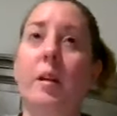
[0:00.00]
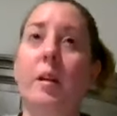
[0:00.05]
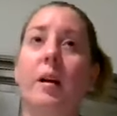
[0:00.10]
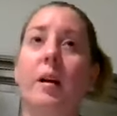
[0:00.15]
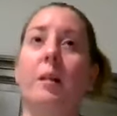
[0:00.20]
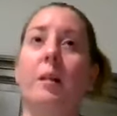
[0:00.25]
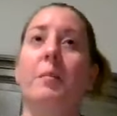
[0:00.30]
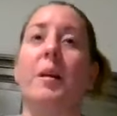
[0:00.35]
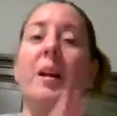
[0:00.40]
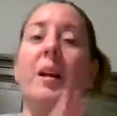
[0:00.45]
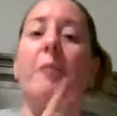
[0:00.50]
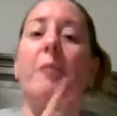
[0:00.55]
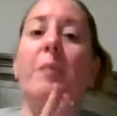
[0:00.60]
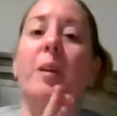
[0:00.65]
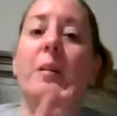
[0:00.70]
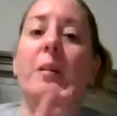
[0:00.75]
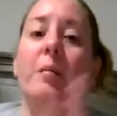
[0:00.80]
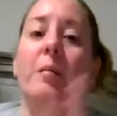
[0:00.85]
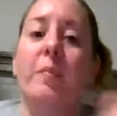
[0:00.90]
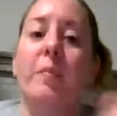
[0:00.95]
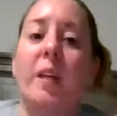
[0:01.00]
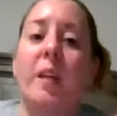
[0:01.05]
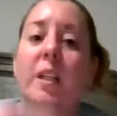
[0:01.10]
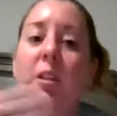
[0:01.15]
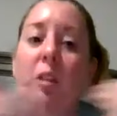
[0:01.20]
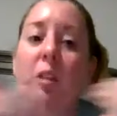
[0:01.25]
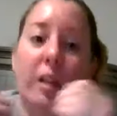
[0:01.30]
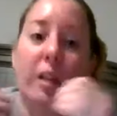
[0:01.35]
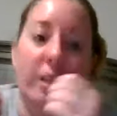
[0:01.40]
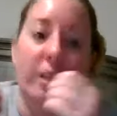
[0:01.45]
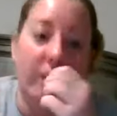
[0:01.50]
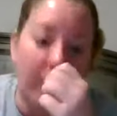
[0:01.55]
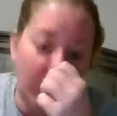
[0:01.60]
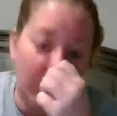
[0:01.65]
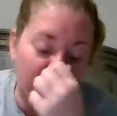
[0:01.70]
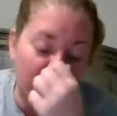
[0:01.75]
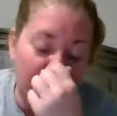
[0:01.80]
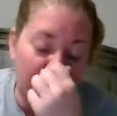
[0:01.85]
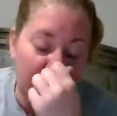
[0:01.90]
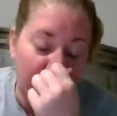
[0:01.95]
And I've been like trying
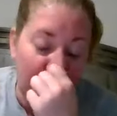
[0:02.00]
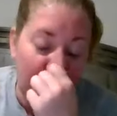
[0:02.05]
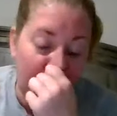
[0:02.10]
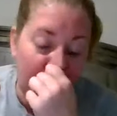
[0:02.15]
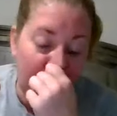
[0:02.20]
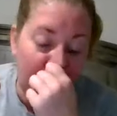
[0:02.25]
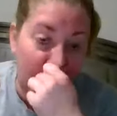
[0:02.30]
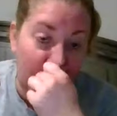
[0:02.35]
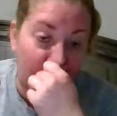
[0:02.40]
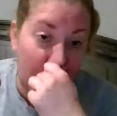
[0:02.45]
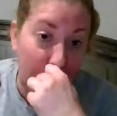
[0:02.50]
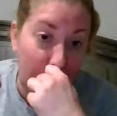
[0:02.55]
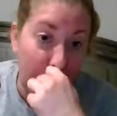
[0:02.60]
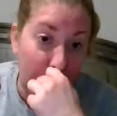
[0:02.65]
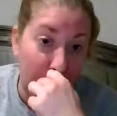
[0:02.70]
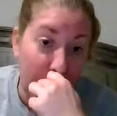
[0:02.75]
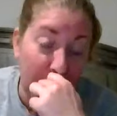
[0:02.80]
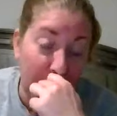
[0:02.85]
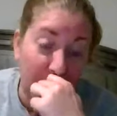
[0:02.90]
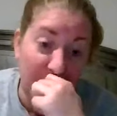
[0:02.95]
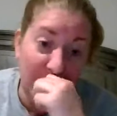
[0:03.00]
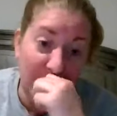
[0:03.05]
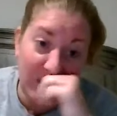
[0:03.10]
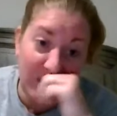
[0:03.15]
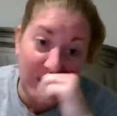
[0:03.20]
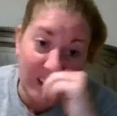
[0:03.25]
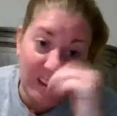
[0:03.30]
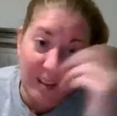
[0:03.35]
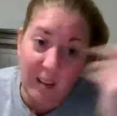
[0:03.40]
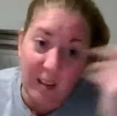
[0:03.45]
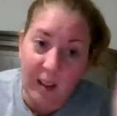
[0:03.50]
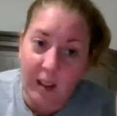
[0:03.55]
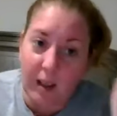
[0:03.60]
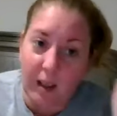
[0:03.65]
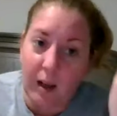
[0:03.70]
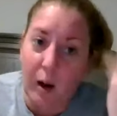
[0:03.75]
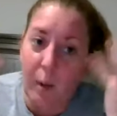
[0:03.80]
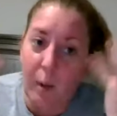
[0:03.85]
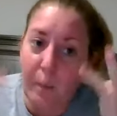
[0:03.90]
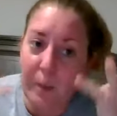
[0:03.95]
to like go to it to see like
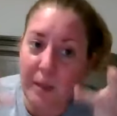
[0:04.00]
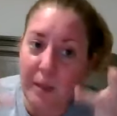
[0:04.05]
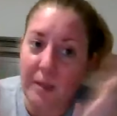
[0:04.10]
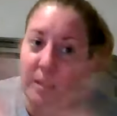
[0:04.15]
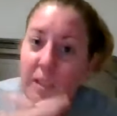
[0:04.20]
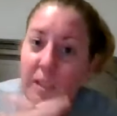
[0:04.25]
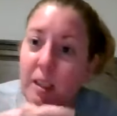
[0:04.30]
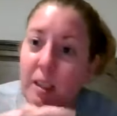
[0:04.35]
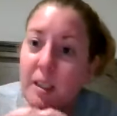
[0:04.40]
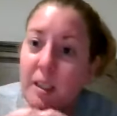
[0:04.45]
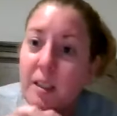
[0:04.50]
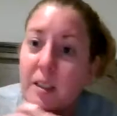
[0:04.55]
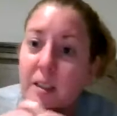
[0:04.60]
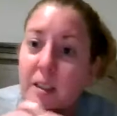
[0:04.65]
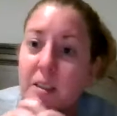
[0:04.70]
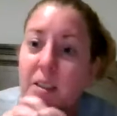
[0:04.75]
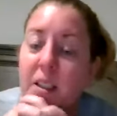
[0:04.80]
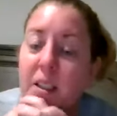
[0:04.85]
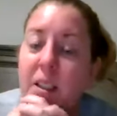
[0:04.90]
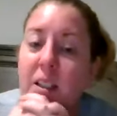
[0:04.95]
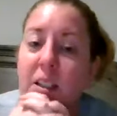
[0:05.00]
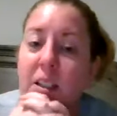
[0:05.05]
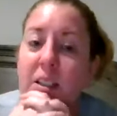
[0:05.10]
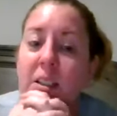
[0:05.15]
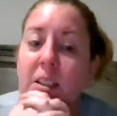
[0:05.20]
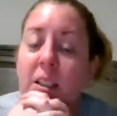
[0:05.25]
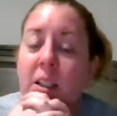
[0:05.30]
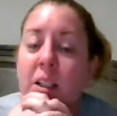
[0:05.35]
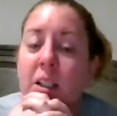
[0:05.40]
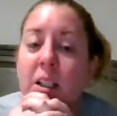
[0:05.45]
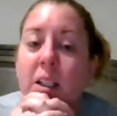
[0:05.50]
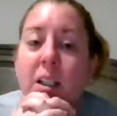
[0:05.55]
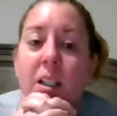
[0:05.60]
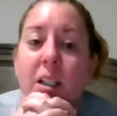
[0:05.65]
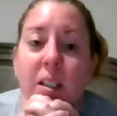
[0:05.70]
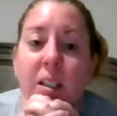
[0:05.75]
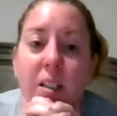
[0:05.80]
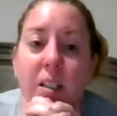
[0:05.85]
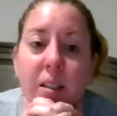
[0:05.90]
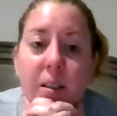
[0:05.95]
how busy it is. And,
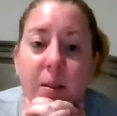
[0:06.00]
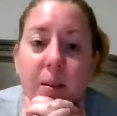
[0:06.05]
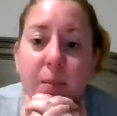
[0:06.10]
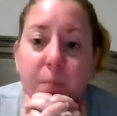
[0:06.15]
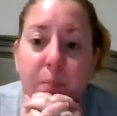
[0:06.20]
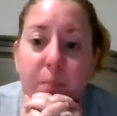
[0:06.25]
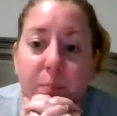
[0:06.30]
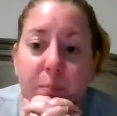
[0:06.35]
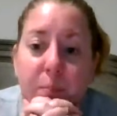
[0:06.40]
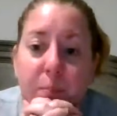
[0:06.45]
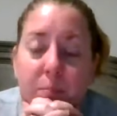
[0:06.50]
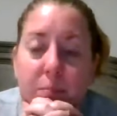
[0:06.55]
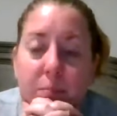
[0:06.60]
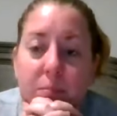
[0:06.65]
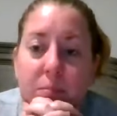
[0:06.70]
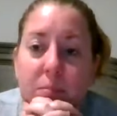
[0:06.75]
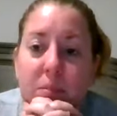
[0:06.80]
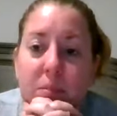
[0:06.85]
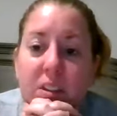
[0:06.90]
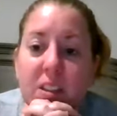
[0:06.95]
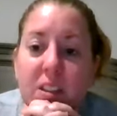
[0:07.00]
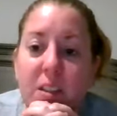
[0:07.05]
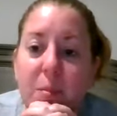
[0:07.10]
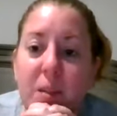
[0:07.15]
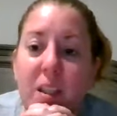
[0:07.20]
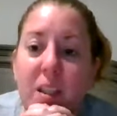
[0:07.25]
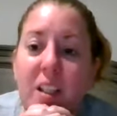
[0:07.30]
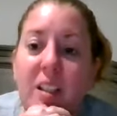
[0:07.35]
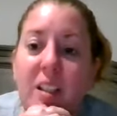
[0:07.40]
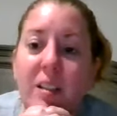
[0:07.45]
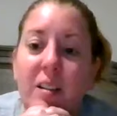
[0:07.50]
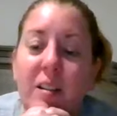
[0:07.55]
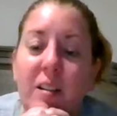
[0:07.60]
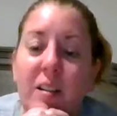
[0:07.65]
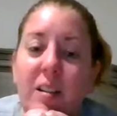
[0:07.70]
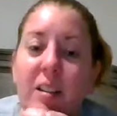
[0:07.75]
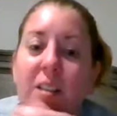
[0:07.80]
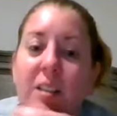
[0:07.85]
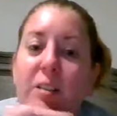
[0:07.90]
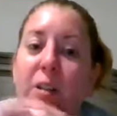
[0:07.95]
cause I'm like,
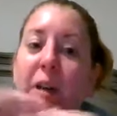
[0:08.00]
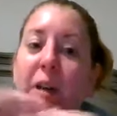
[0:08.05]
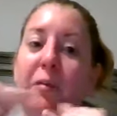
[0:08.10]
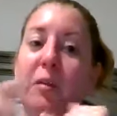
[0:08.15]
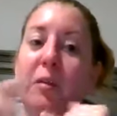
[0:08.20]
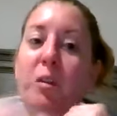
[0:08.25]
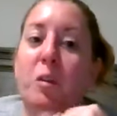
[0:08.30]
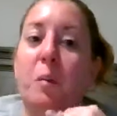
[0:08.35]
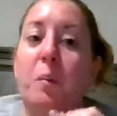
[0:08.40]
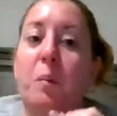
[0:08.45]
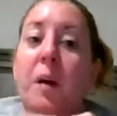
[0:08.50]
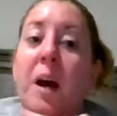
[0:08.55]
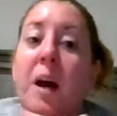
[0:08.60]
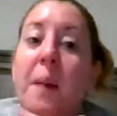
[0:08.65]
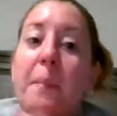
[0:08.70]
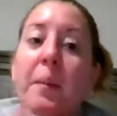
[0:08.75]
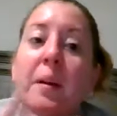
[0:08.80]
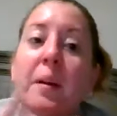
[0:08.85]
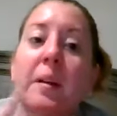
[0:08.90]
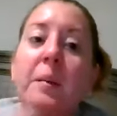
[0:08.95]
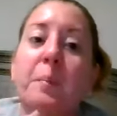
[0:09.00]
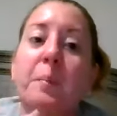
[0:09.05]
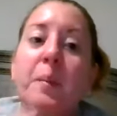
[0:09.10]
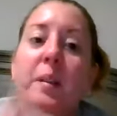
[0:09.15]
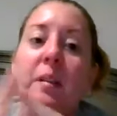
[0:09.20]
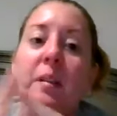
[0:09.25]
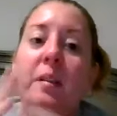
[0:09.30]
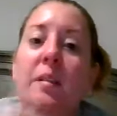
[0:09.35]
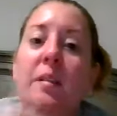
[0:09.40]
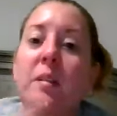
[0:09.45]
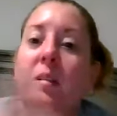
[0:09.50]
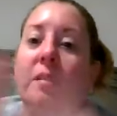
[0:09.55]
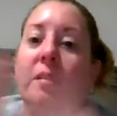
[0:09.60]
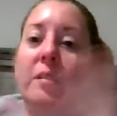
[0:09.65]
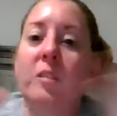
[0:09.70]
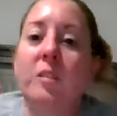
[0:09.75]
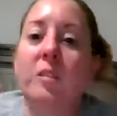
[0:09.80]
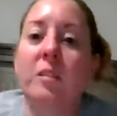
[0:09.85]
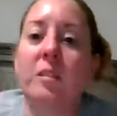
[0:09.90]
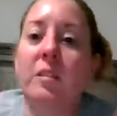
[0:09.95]
cause you have to do a pop-up and, you know,
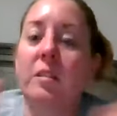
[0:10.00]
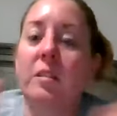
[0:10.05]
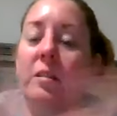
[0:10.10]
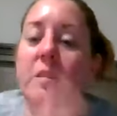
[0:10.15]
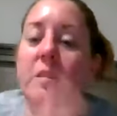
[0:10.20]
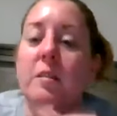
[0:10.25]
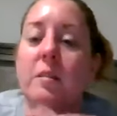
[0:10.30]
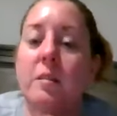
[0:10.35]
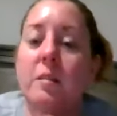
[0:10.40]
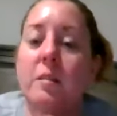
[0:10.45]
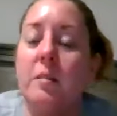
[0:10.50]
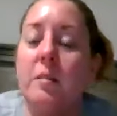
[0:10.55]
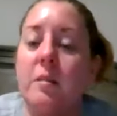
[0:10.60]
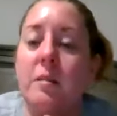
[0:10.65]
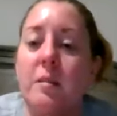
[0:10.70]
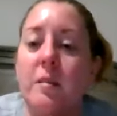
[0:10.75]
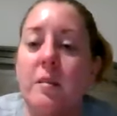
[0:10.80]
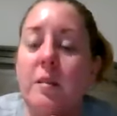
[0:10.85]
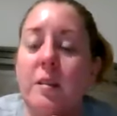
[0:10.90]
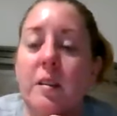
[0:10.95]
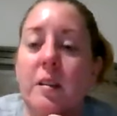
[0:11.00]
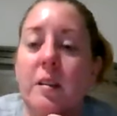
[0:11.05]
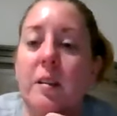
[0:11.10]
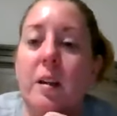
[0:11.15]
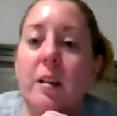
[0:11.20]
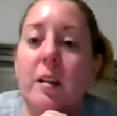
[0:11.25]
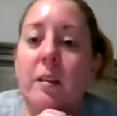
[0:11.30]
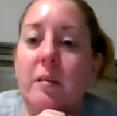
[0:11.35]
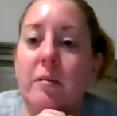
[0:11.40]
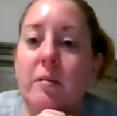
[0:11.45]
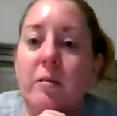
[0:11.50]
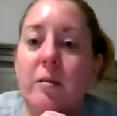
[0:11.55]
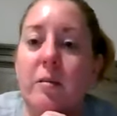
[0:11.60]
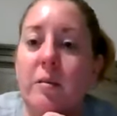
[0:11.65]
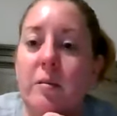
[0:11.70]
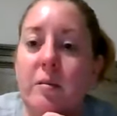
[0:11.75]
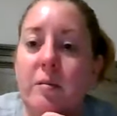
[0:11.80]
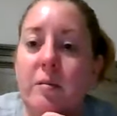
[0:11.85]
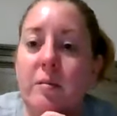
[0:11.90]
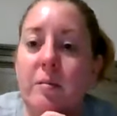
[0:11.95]
it's just a lot of
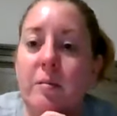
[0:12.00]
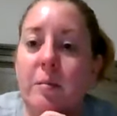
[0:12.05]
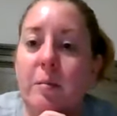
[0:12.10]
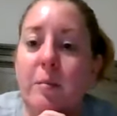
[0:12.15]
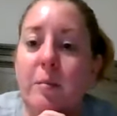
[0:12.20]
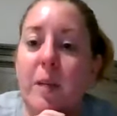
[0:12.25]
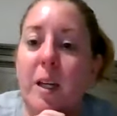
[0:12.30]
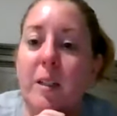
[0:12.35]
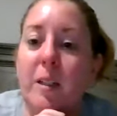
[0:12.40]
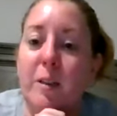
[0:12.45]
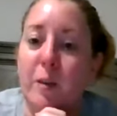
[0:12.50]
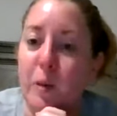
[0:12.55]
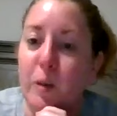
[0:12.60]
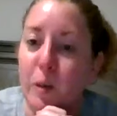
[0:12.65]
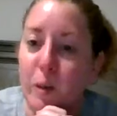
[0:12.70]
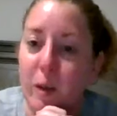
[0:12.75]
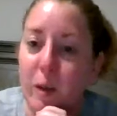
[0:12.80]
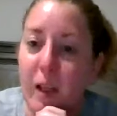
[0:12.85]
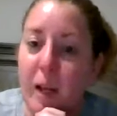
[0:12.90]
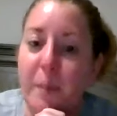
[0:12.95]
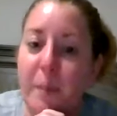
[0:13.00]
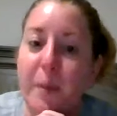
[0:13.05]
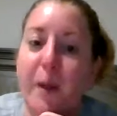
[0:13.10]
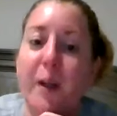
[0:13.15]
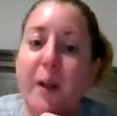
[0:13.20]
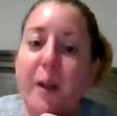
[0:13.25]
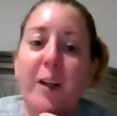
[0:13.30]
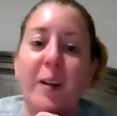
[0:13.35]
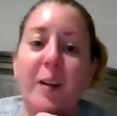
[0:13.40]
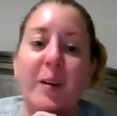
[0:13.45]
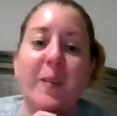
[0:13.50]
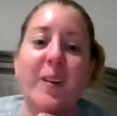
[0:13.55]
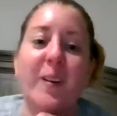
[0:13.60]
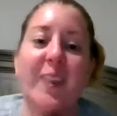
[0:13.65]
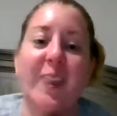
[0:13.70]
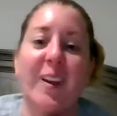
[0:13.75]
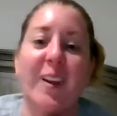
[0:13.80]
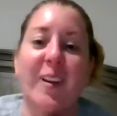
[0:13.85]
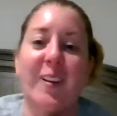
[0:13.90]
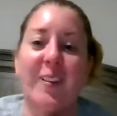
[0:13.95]
manual labor
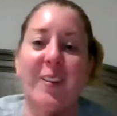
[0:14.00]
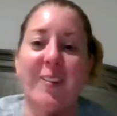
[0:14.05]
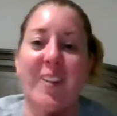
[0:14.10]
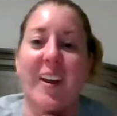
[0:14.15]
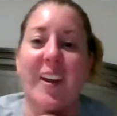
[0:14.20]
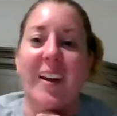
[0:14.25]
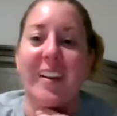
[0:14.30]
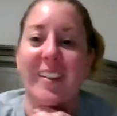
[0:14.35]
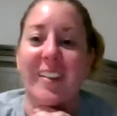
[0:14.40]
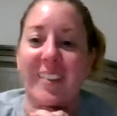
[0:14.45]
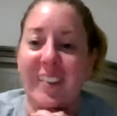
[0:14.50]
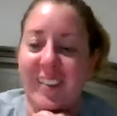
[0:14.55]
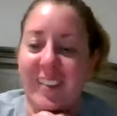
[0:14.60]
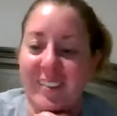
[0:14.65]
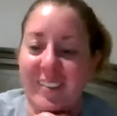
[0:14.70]
with all of that. I